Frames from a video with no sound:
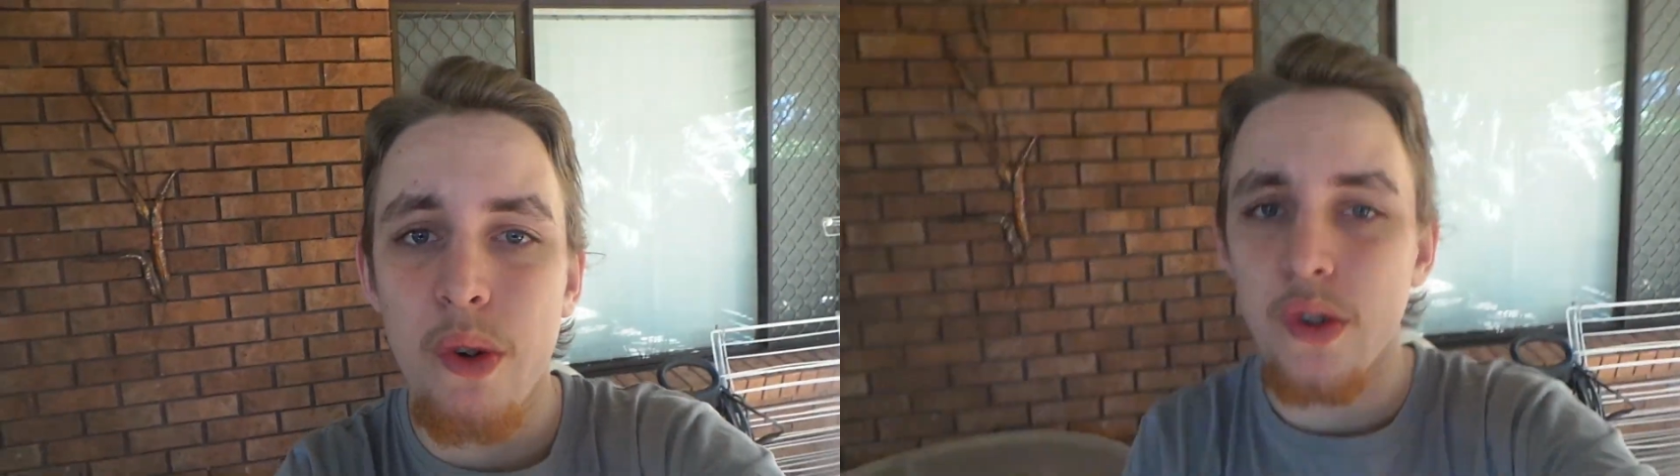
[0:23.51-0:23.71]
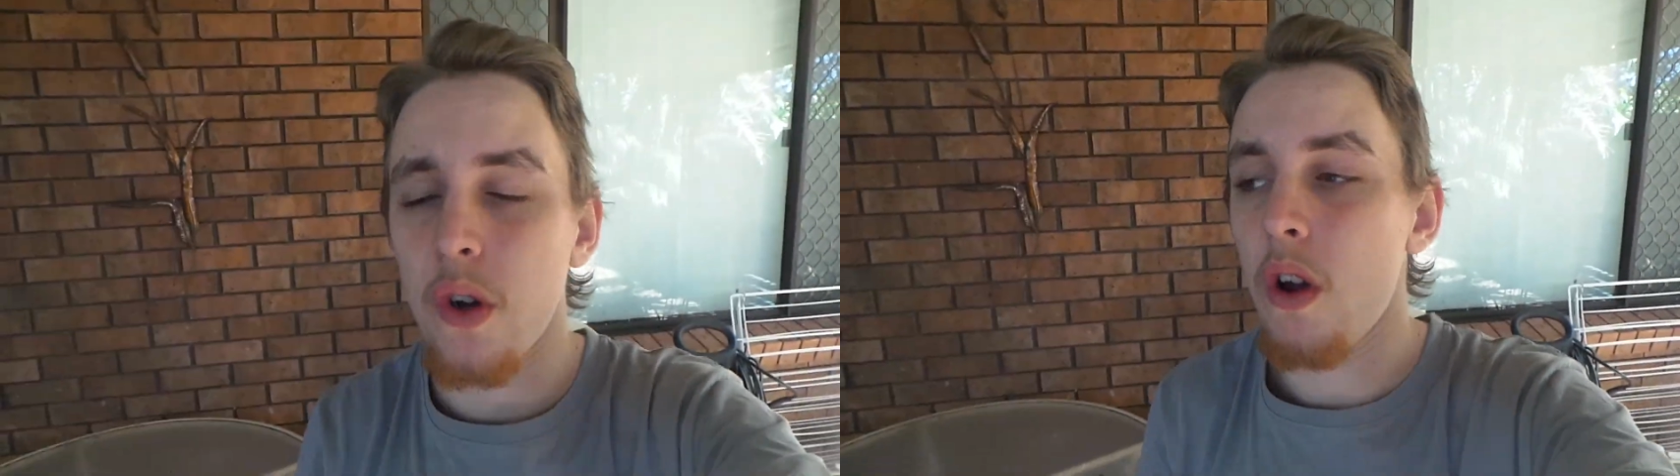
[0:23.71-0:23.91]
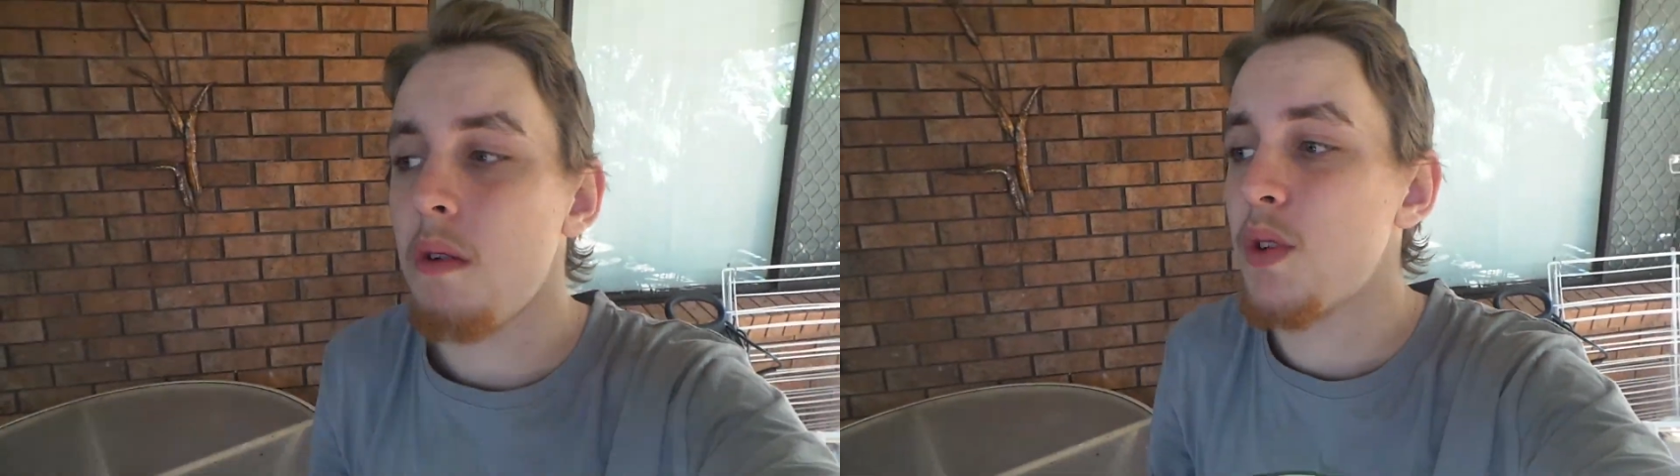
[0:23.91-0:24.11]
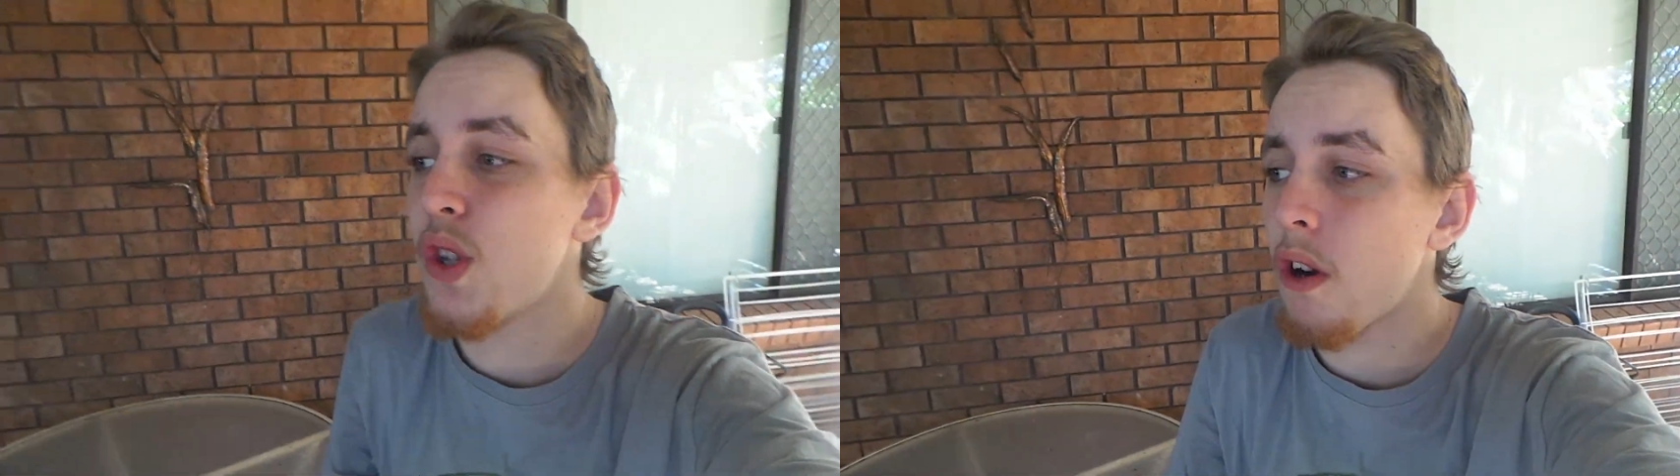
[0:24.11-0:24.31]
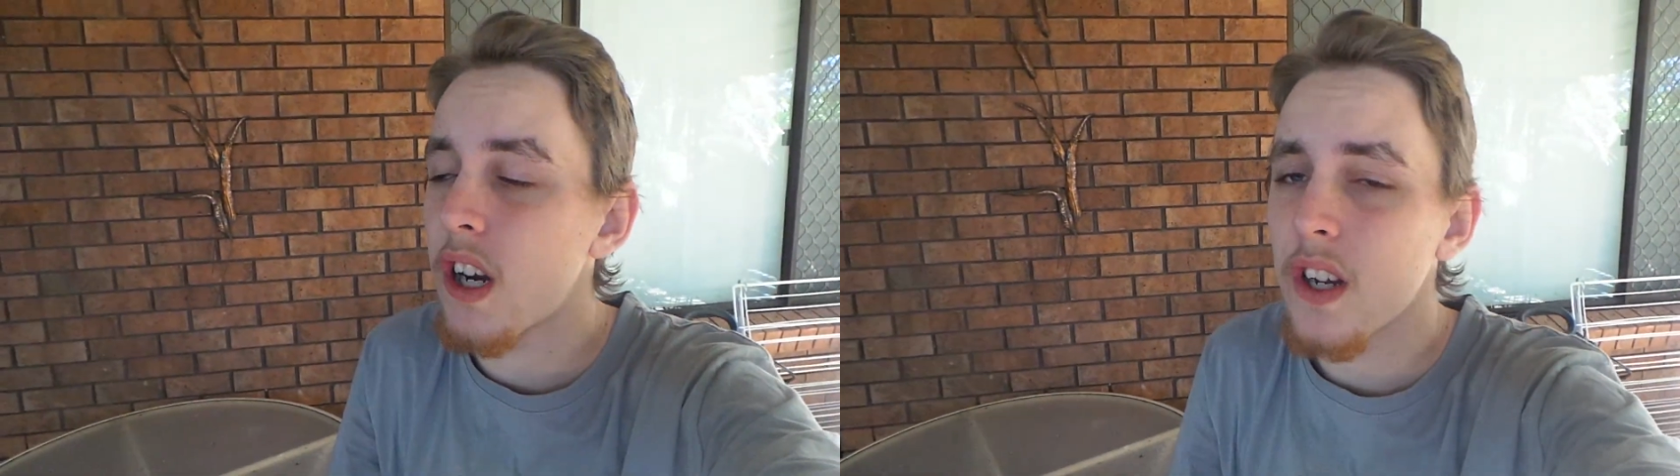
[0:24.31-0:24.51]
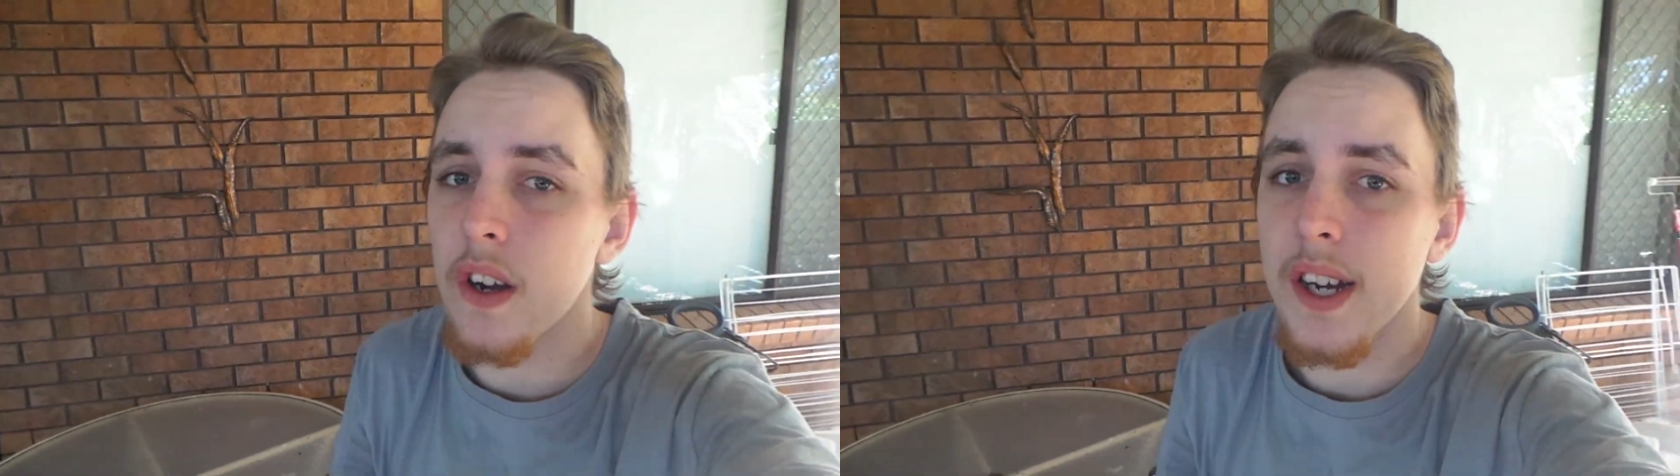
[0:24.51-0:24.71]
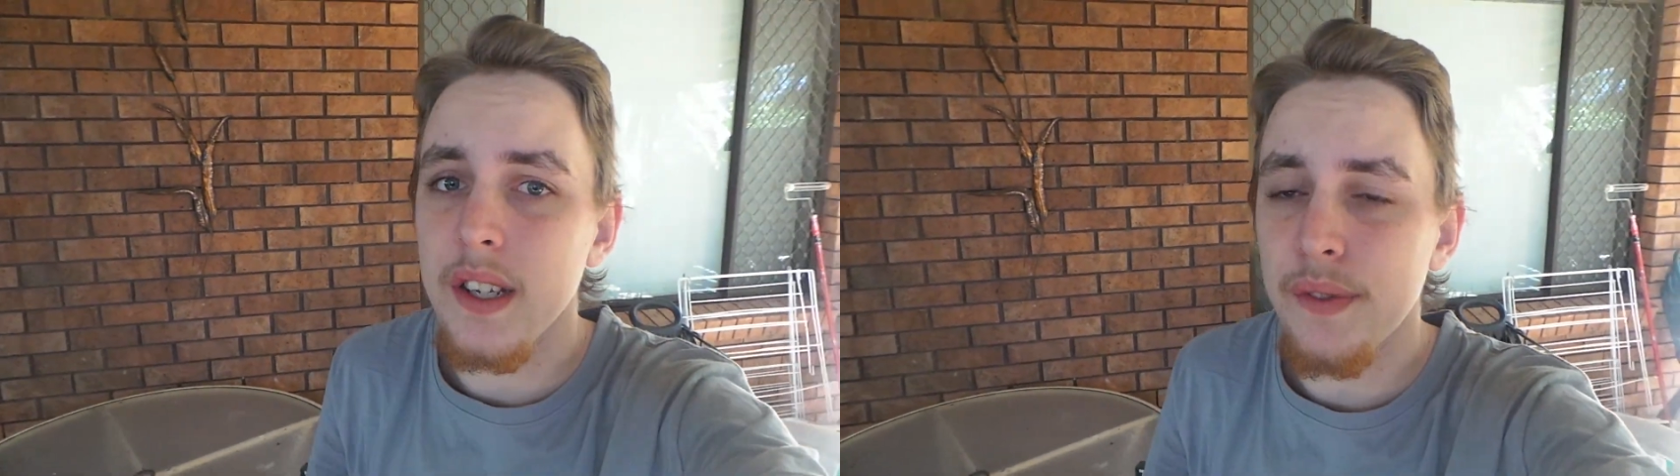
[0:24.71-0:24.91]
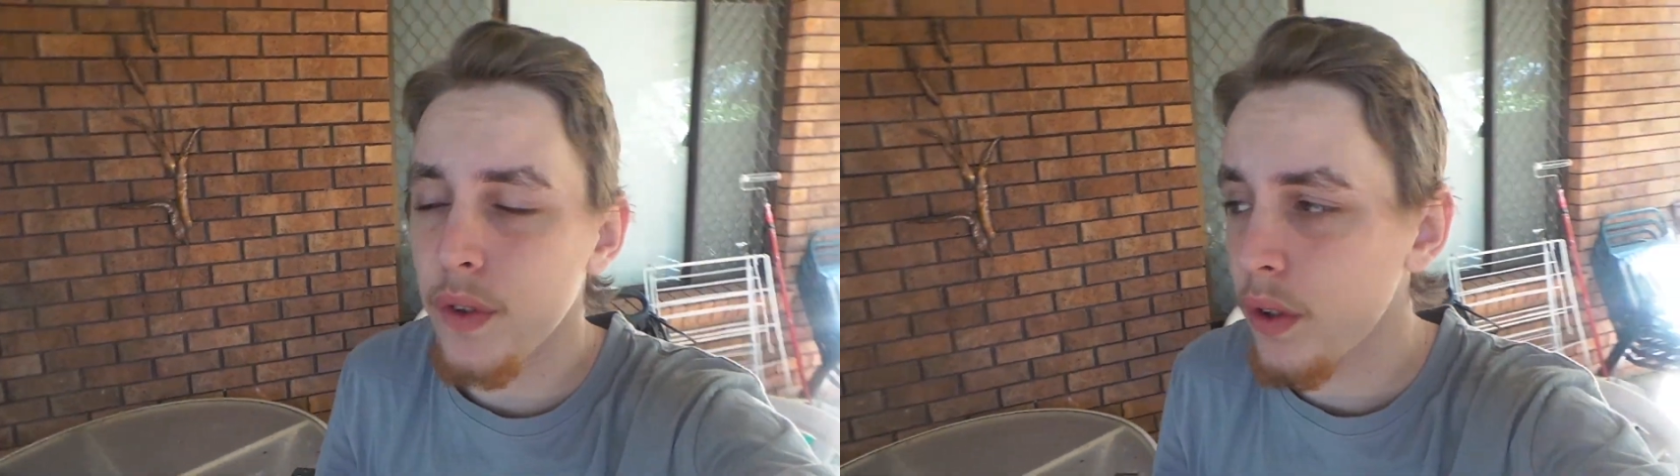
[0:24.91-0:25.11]
so I'm sorry
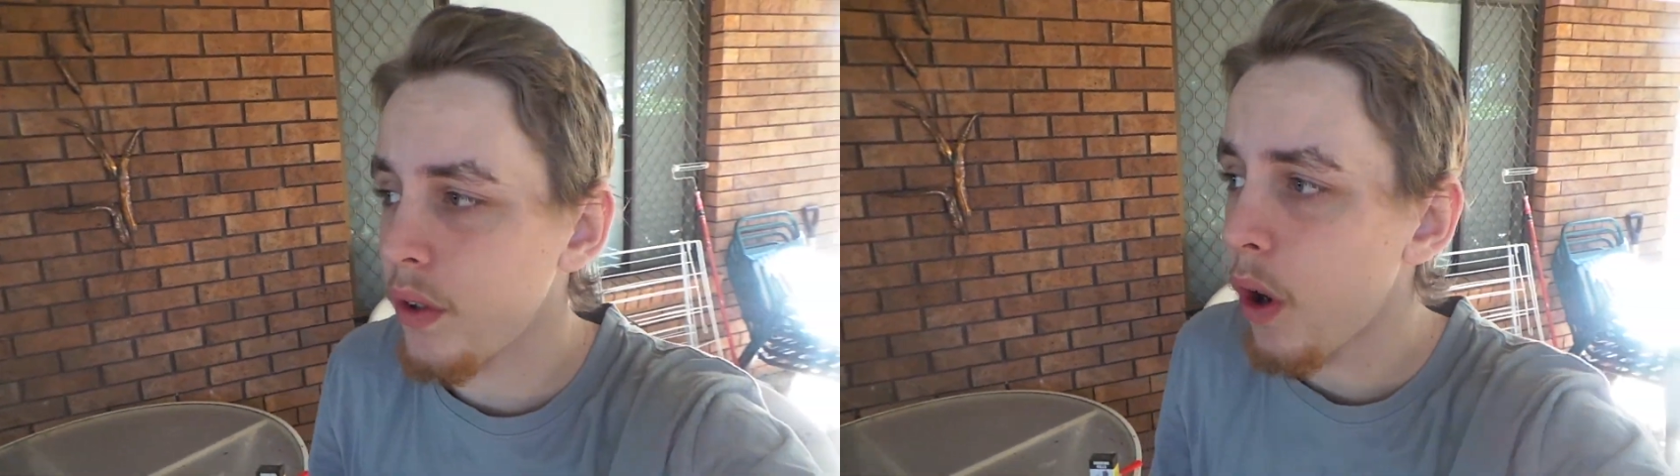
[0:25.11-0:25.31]
guys for